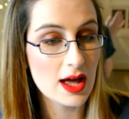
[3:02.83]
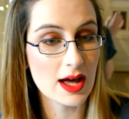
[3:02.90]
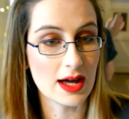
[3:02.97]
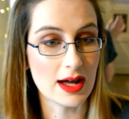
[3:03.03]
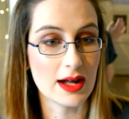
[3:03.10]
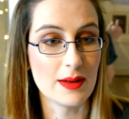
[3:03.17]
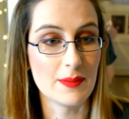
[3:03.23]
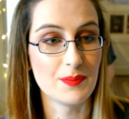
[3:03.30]

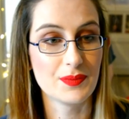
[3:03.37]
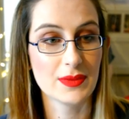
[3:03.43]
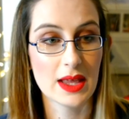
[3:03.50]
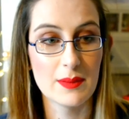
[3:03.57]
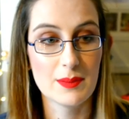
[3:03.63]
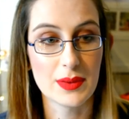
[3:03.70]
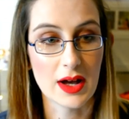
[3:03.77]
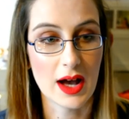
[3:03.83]

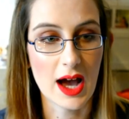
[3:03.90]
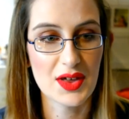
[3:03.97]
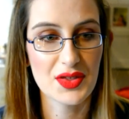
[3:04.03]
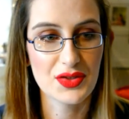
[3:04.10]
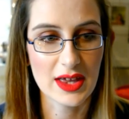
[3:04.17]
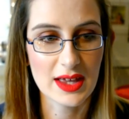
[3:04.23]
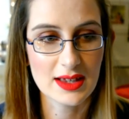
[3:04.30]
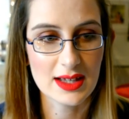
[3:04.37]
But I
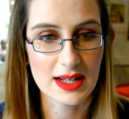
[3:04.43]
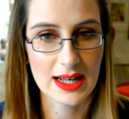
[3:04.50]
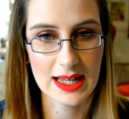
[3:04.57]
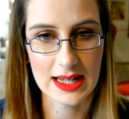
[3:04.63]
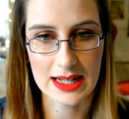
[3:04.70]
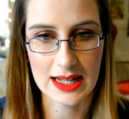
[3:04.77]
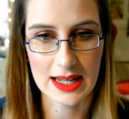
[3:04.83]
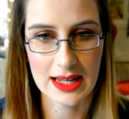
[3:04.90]
think
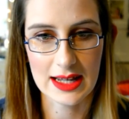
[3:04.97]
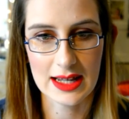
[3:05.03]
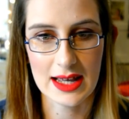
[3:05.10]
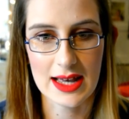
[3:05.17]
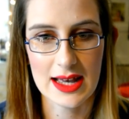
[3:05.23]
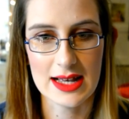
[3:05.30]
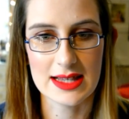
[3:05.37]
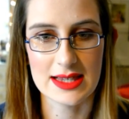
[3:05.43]
lately
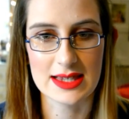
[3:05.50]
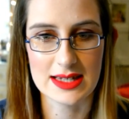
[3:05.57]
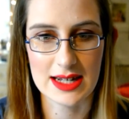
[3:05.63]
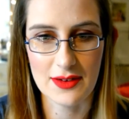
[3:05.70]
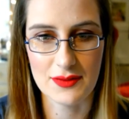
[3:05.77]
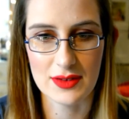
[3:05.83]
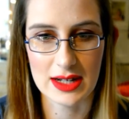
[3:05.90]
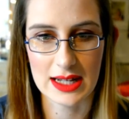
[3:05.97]
it's
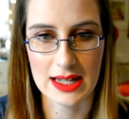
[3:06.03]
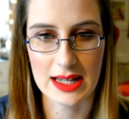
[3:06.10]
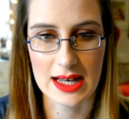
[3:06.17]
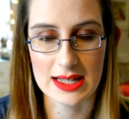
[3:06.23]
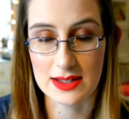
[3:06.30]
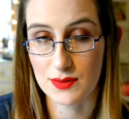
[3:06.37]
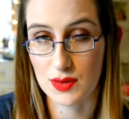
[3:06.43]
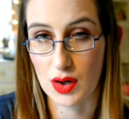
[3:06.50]
definitely,
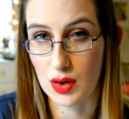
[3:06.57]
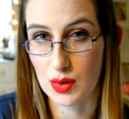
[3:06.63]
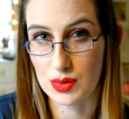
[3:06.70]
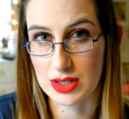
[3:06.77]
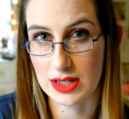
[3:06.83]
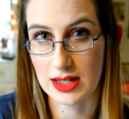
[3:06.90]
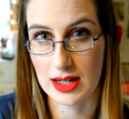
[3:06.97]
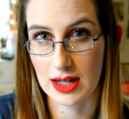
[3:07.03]
as I've got
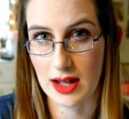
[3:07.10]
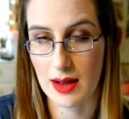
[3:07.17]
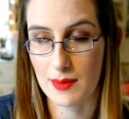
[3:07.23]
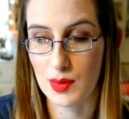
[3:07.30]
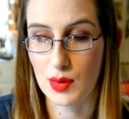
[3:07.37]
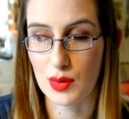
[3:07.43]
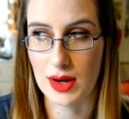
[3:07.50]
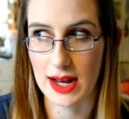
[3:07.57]
older, a
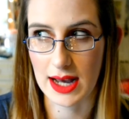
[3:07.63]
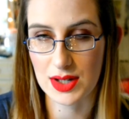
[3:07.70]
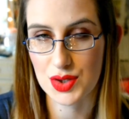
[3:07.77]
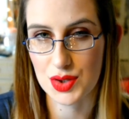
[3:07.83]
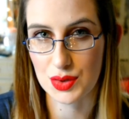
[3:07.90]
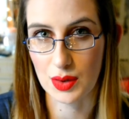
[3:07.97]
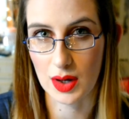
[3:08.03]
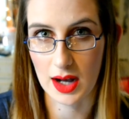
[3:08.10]
more
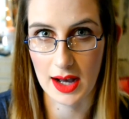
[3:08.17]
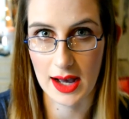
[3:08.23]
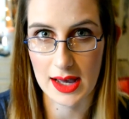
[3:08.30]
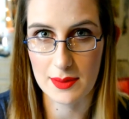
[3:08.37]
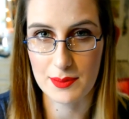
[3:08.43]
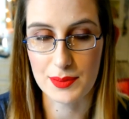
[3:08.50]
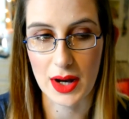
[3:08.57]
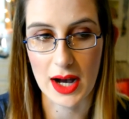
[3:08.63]
natural
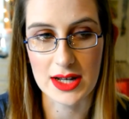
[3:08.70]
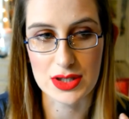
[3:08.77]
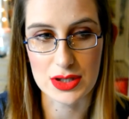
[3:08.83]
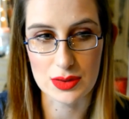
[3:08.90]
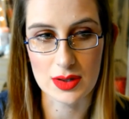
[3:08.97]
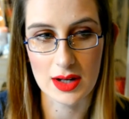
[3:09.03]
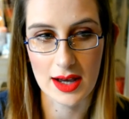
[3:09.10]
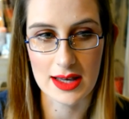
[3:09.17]
eye, but I
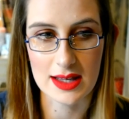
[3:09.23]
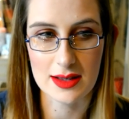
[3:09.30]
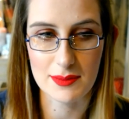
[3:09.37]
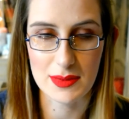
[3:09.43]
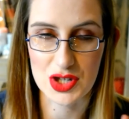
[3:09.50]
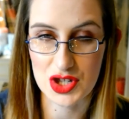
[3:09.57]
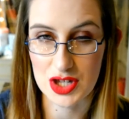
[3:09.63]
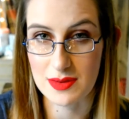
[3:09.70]
do like
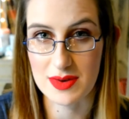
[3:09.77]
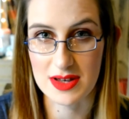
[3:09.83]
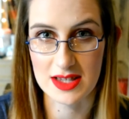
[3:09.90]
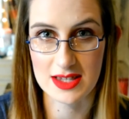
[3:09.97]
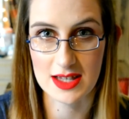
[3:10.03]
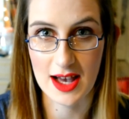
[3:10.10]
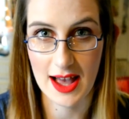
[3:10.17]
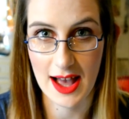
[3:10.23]
my shimmers.
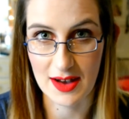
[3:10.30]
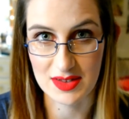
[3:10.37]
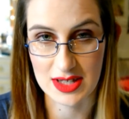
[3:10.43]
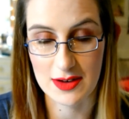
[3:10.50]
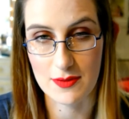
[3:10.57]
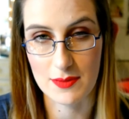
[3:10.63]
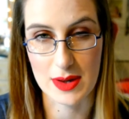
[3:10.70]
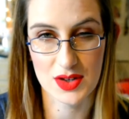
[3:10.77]
I have to
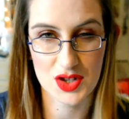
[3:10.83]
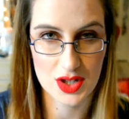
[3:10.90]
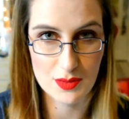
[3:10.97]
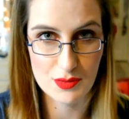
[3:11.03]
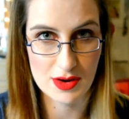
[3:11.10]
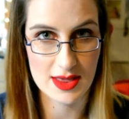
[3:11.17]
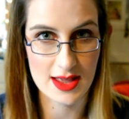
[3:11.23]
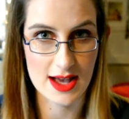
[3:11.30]
have a bit of
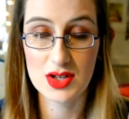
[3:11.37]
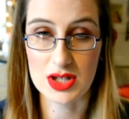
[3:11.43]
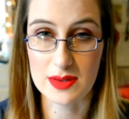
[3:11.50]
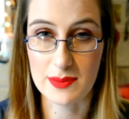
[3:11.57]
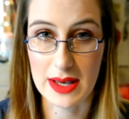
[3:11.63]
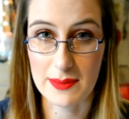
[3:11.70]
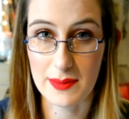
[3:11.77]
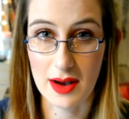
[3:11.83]
shimmer in there just to
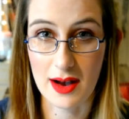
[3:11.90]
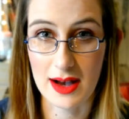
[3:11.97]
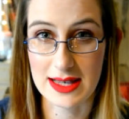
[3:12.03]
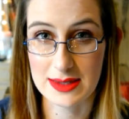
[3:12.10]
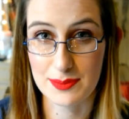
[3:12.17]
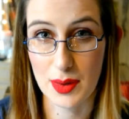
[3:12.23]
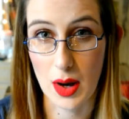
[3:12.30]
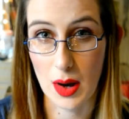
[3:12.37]
make my eyes
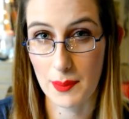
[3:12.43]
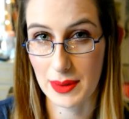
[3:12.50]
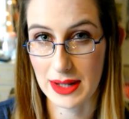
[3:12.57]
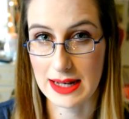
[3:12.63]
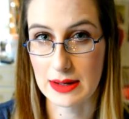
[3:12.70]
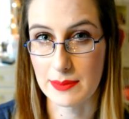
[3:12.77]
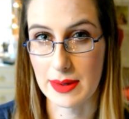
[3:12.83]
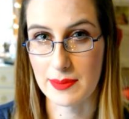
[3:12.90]
pop a little bit